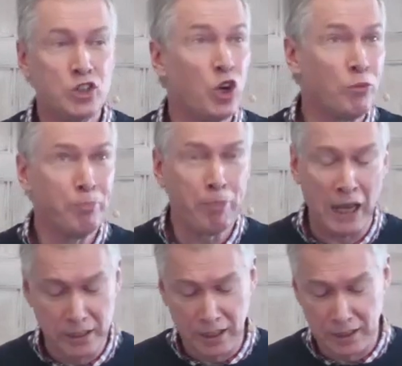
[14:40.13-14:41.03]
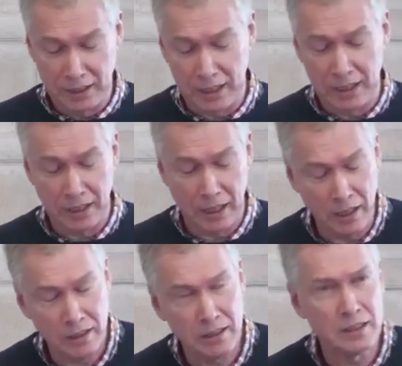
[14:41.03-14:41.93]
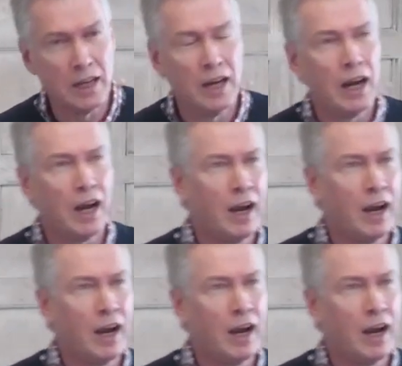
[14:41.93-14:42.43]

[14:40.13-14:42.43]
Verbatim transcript: uh, John Bunyan uh, and